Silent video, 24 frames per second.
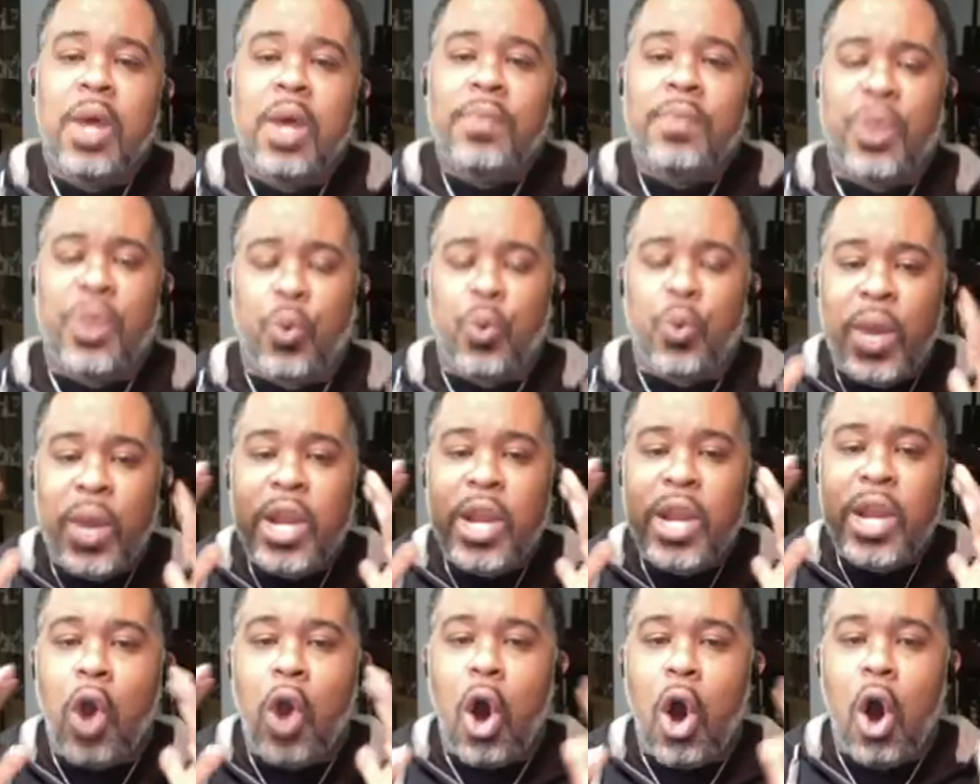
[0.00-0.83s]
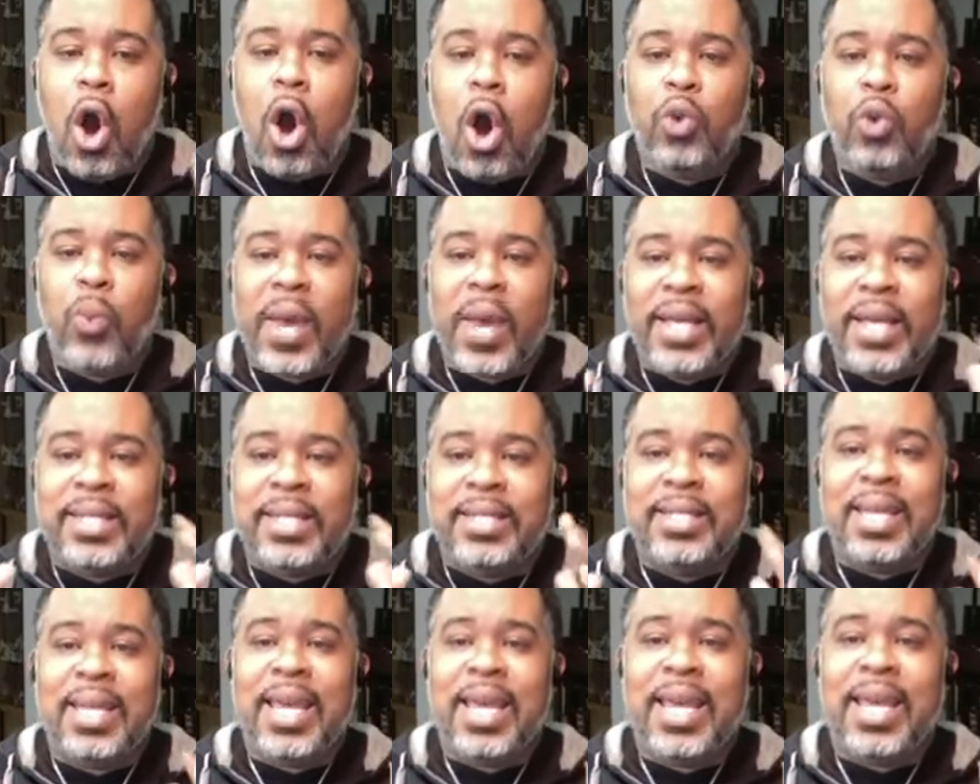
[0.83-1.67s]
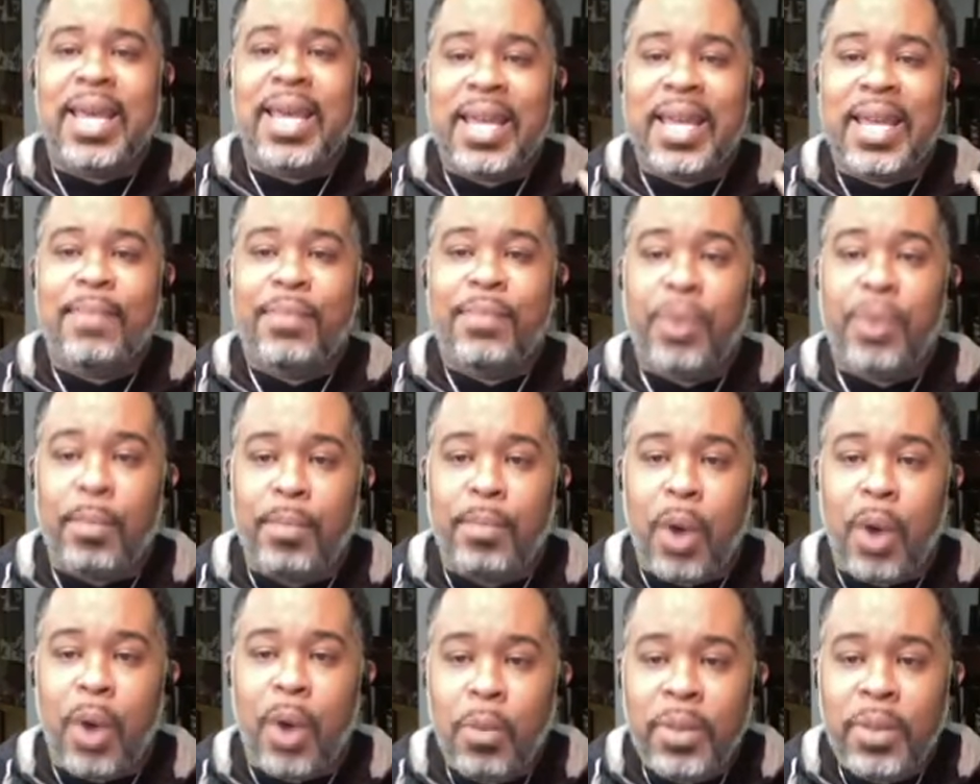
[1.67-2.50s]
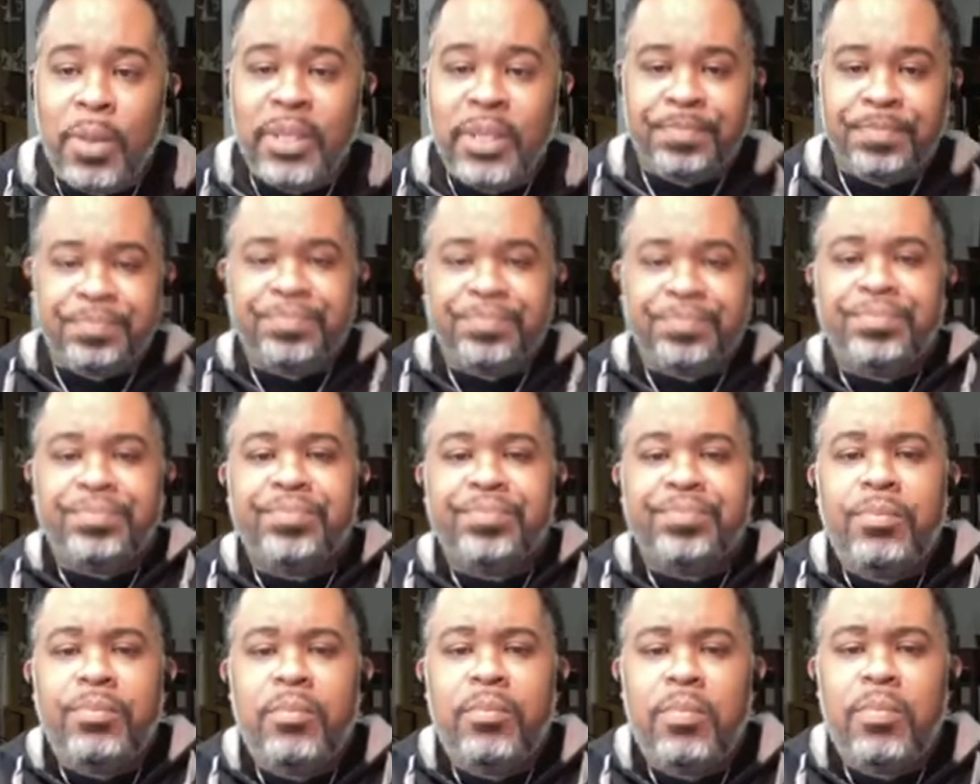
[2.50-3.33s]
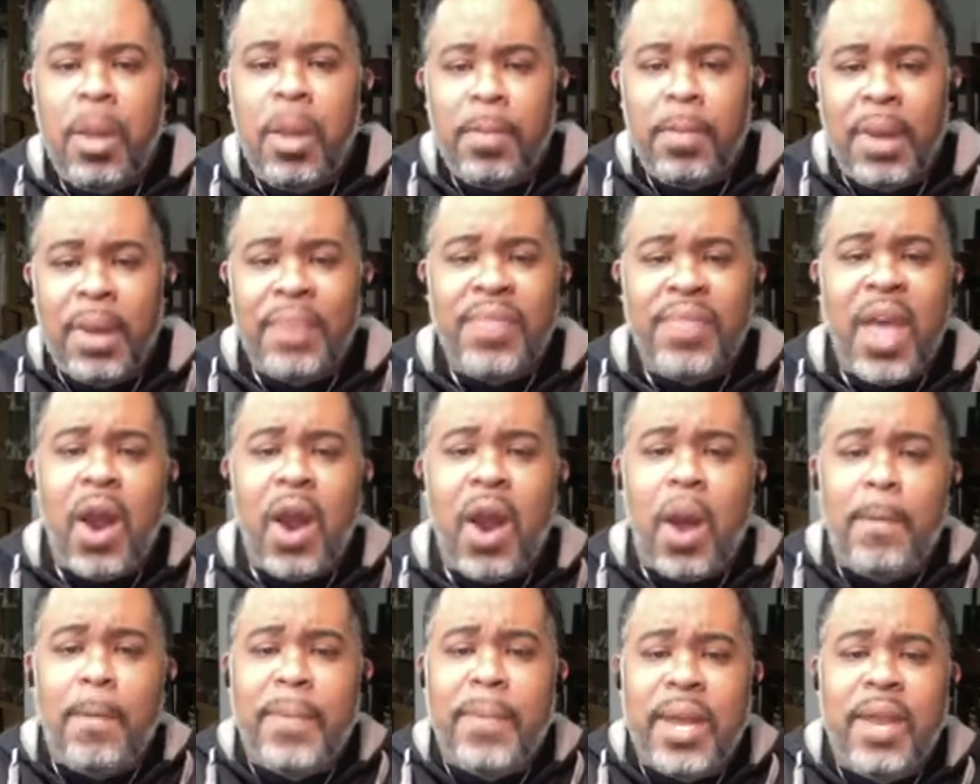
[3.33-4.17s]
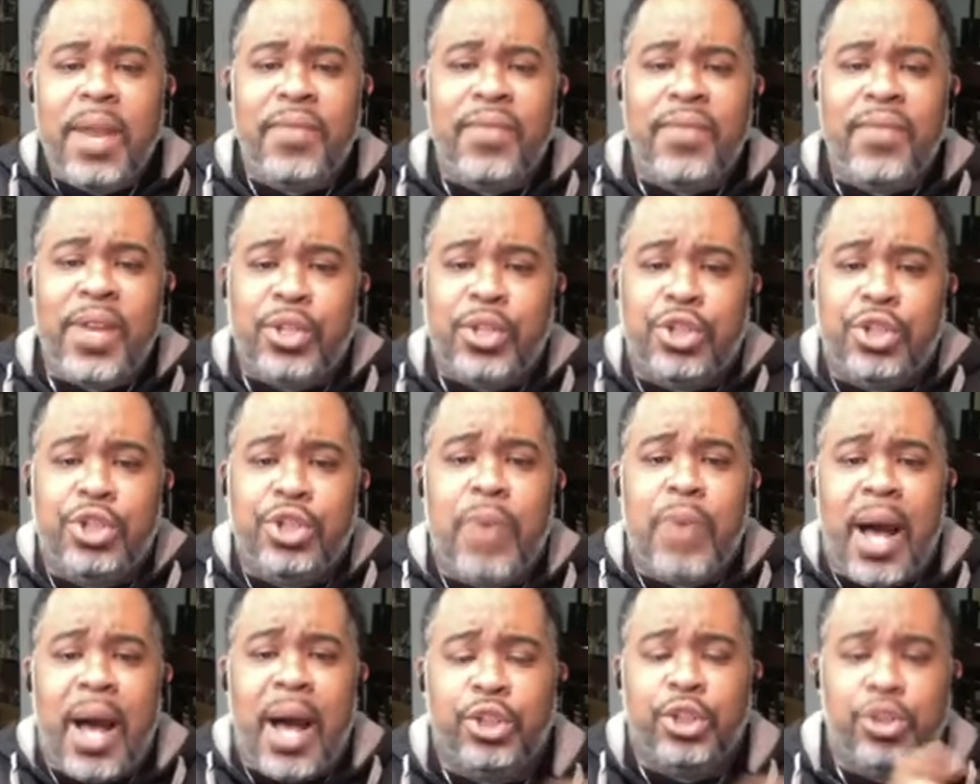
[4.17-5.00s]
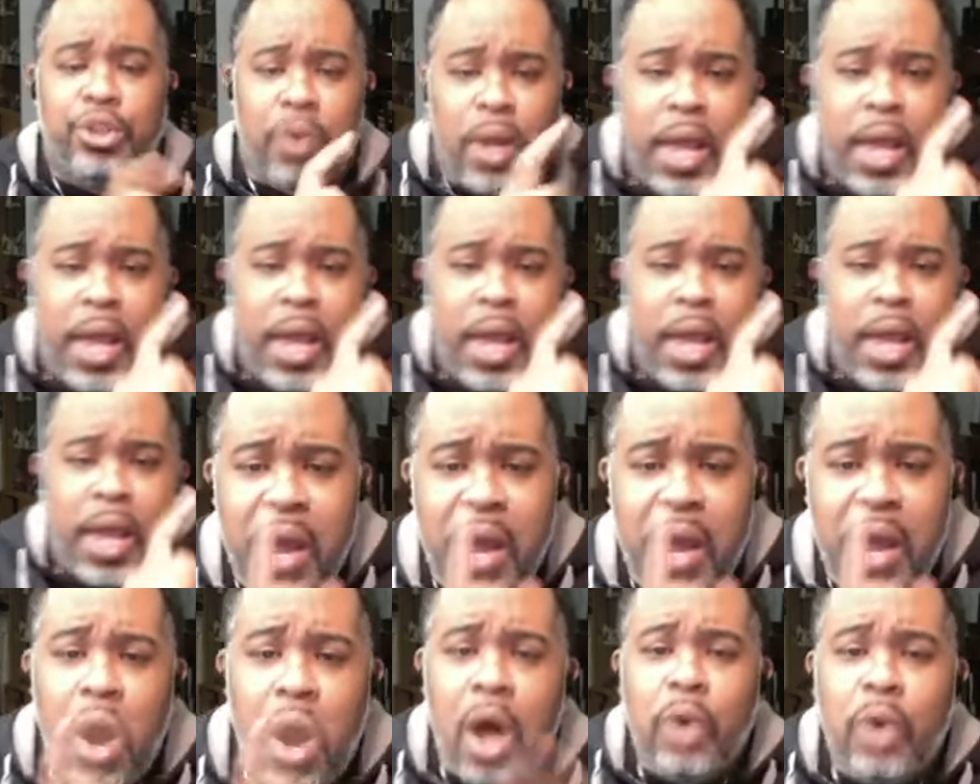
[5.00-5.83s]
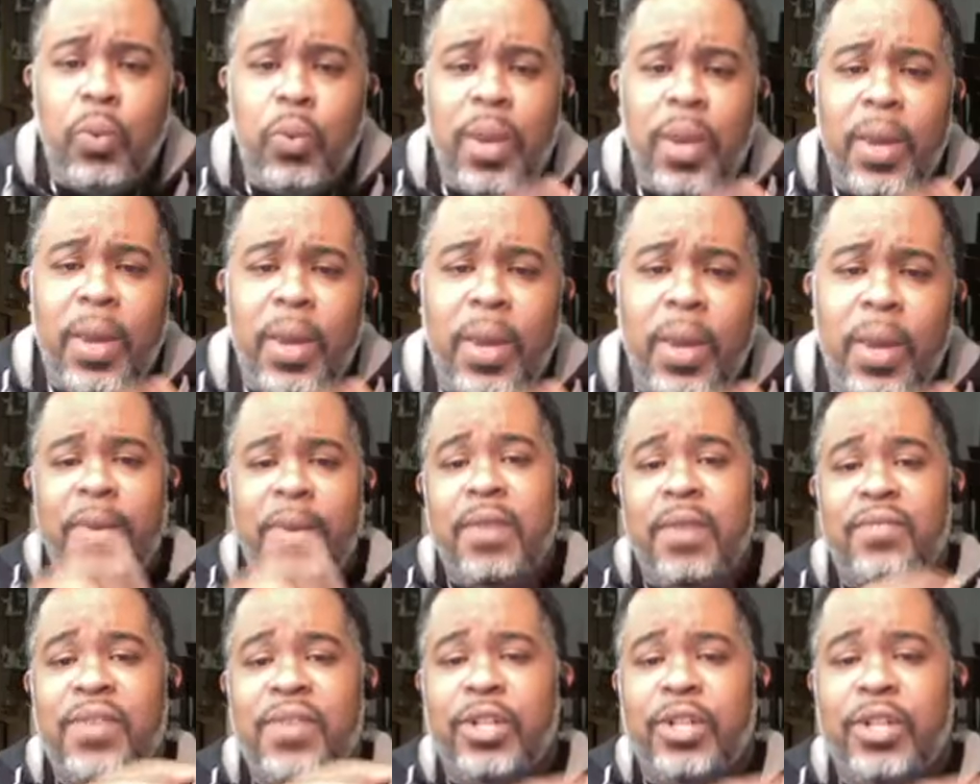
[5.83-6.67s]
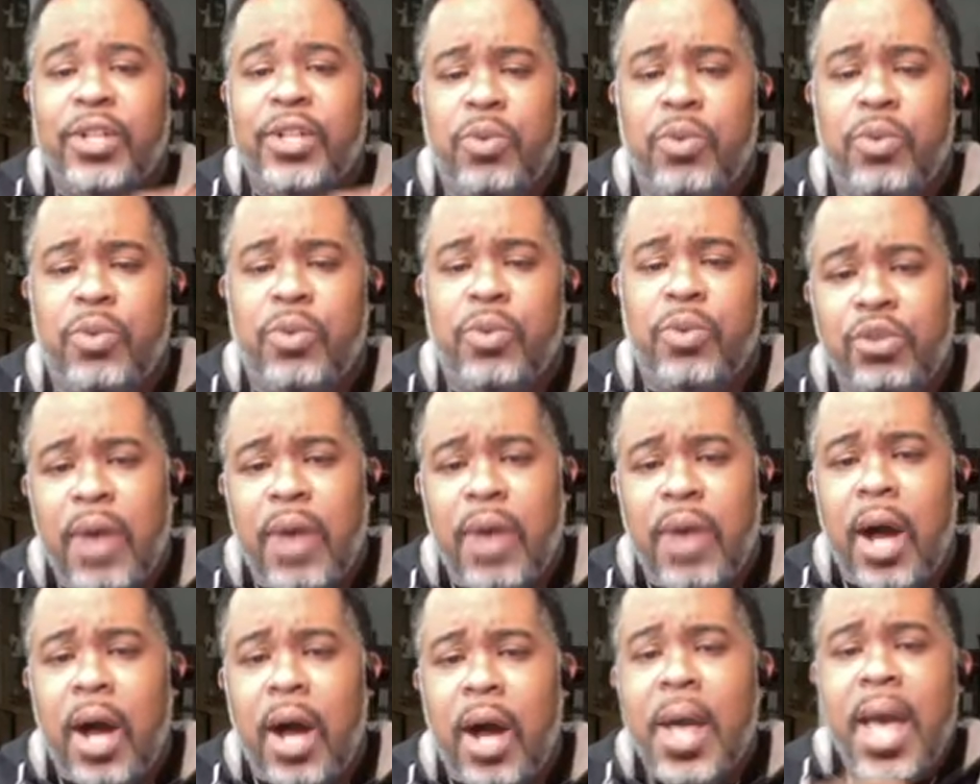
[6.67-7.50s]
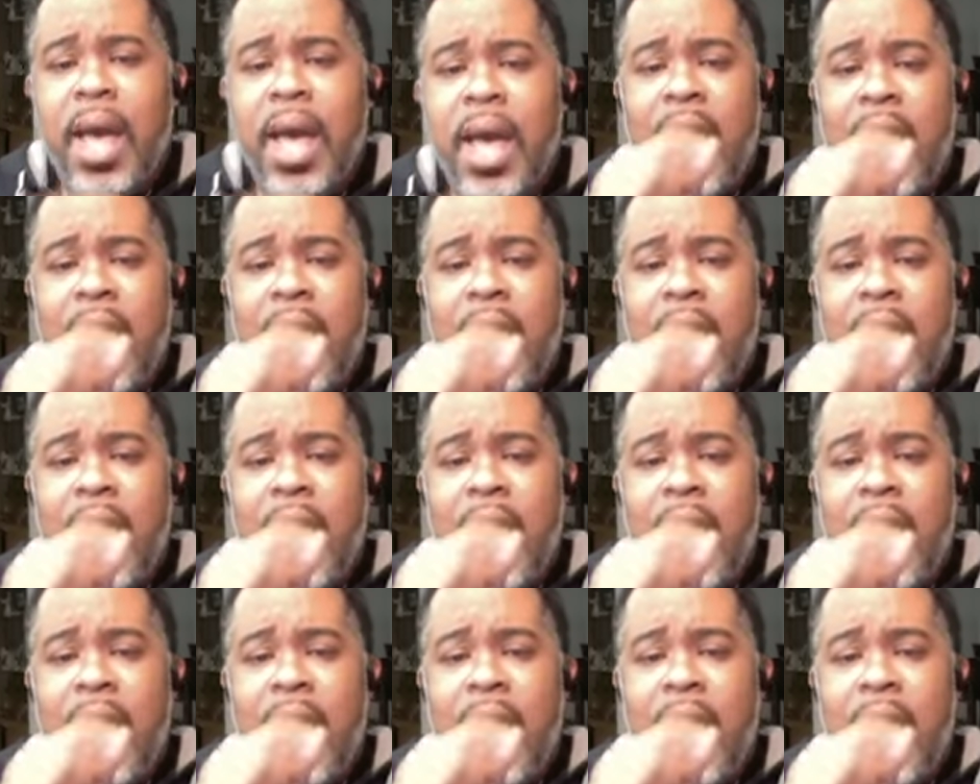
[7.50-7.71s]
we don't always see it in the moment but there are benefits to our tri- eh, there are always benefits to our trial.